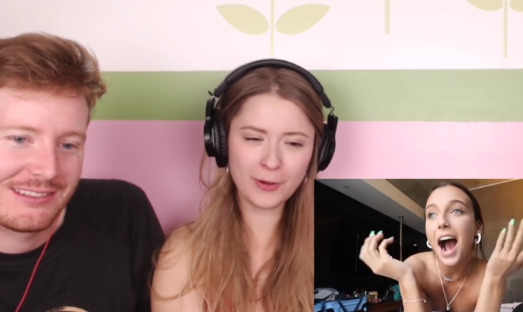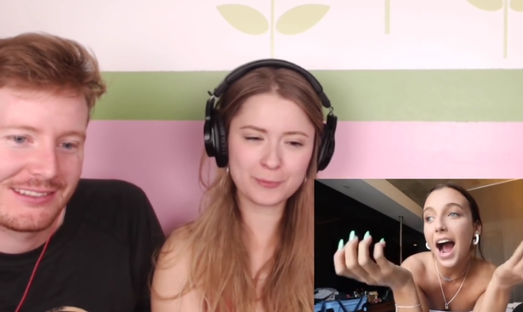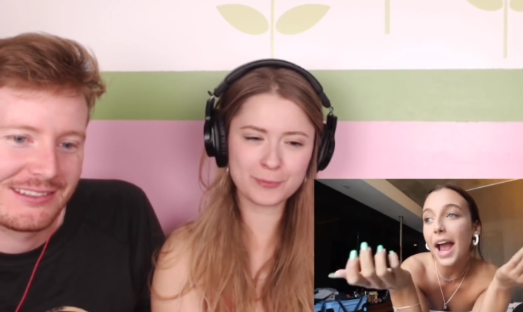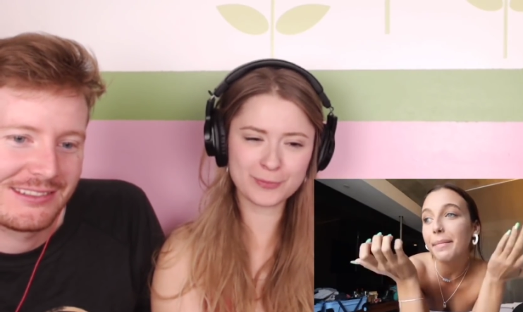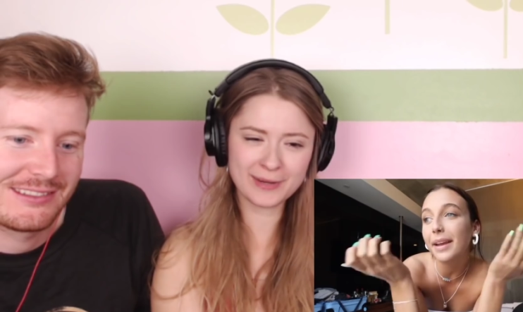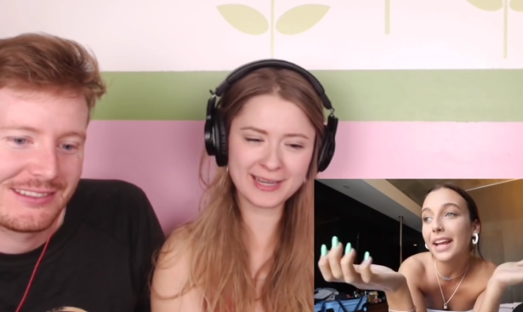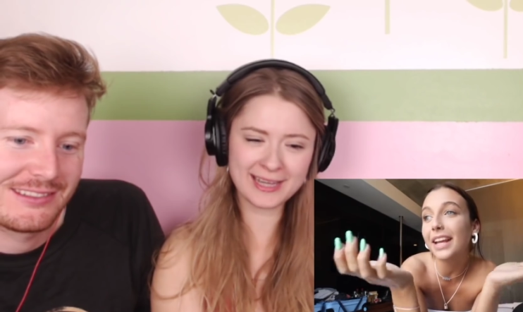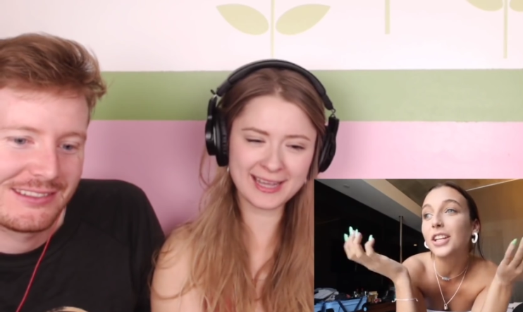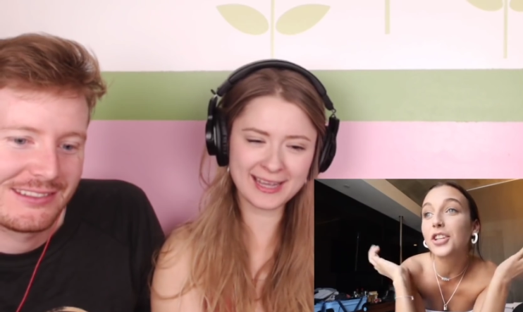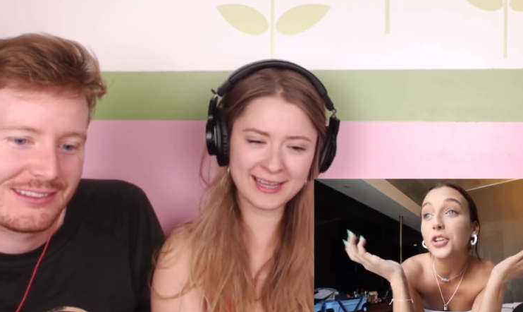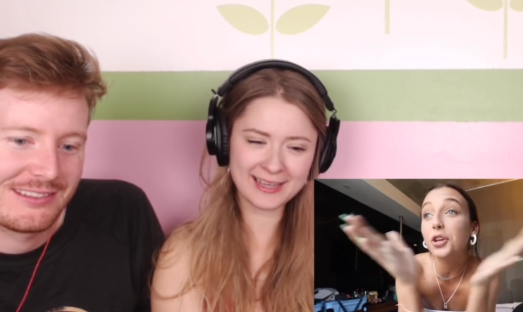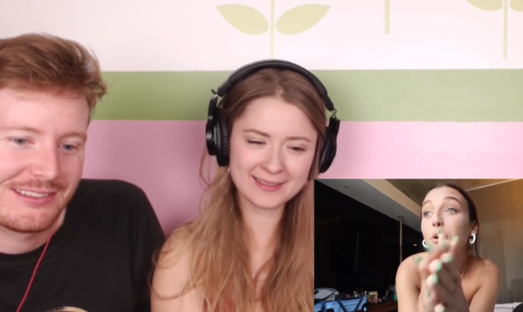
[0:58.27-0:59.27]
Speaker 1: Oh, I'm
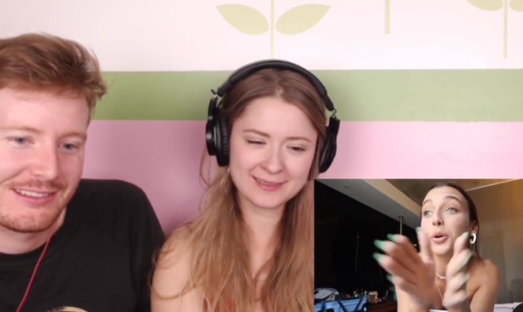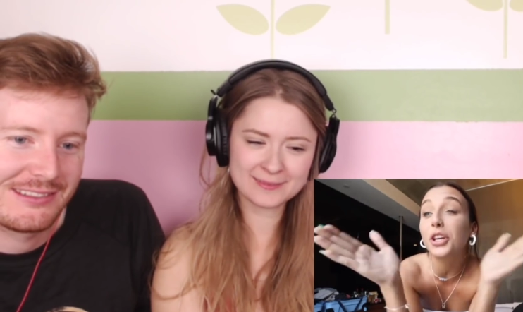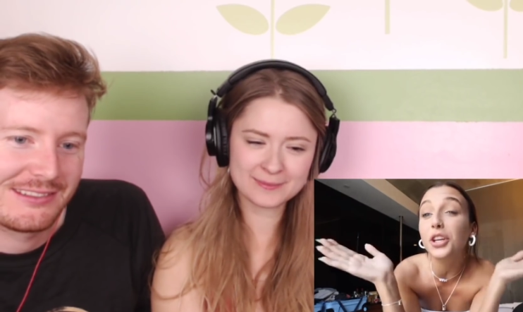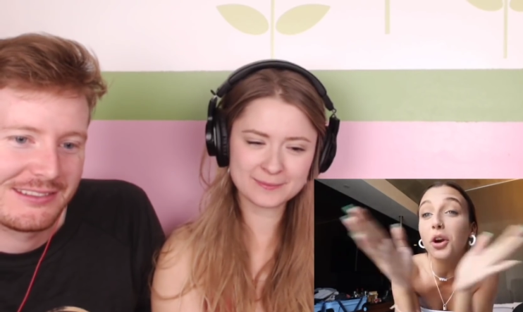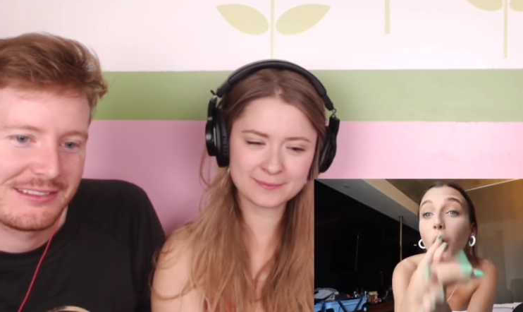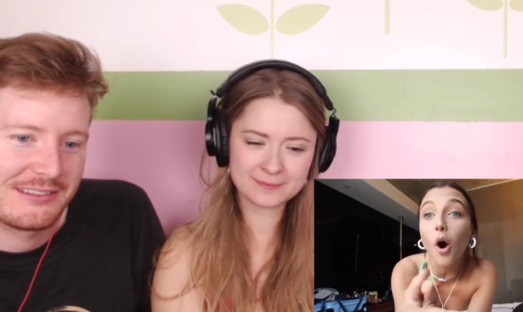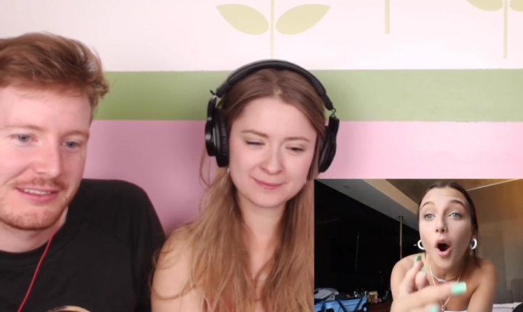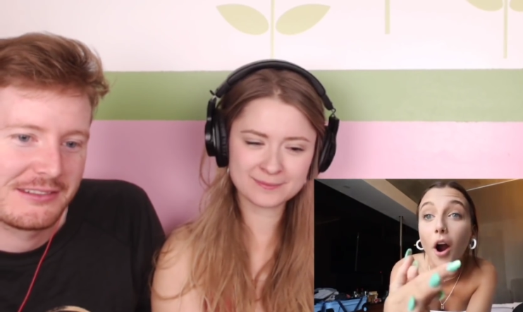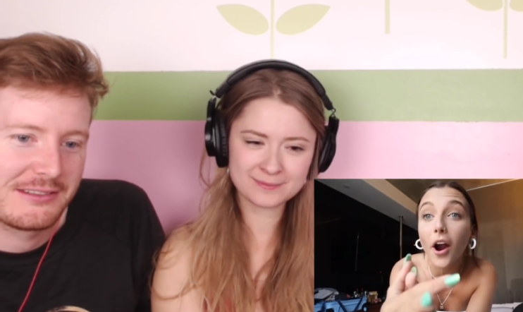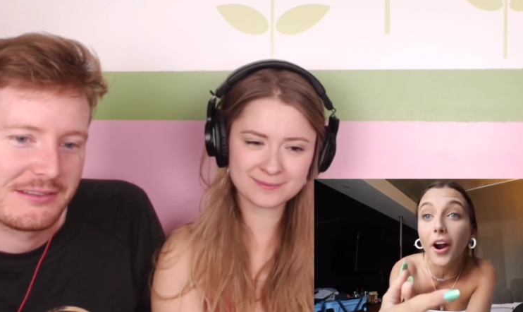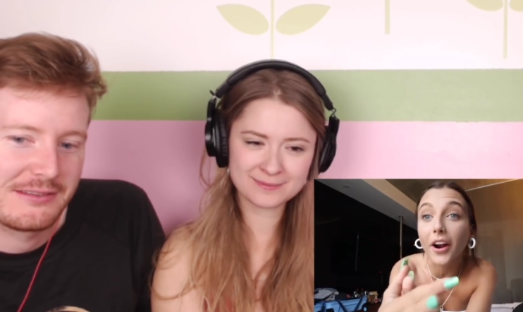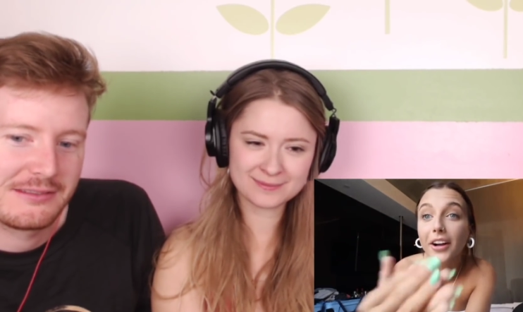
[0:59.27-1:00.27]
New
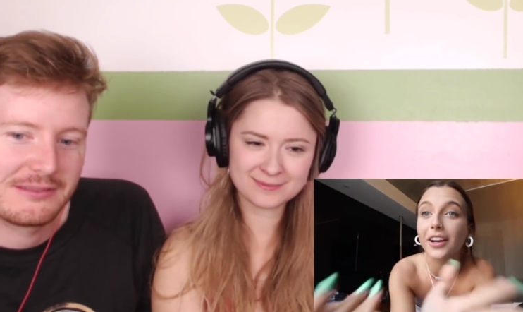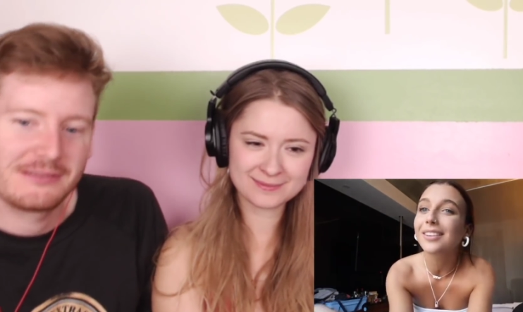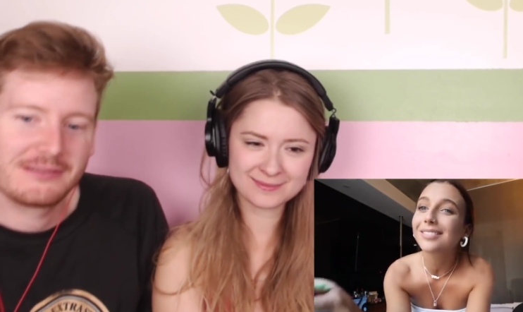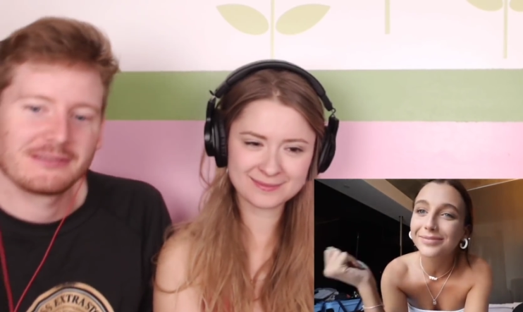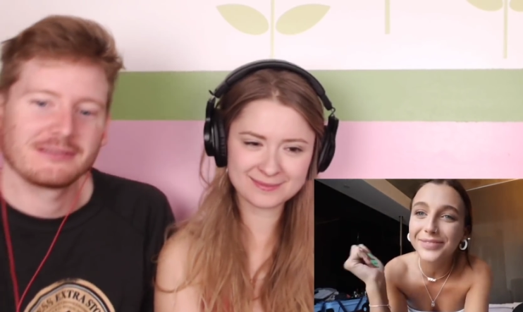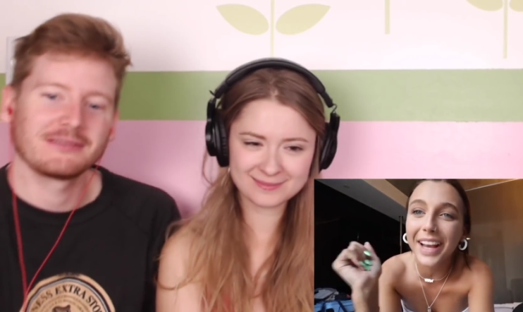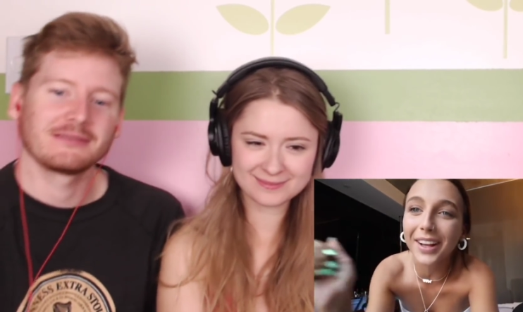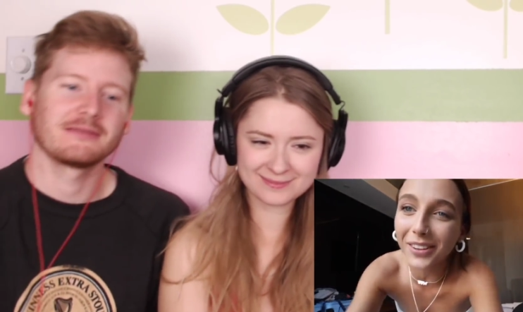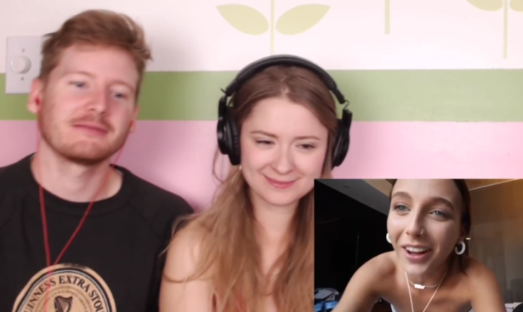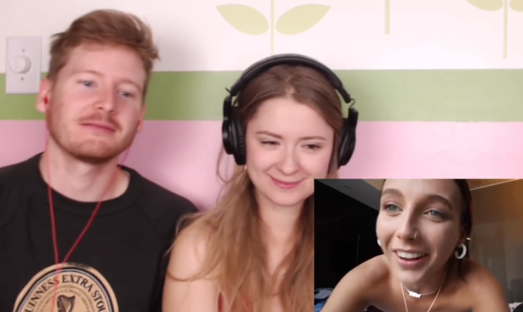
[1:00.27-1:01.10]
York. Take a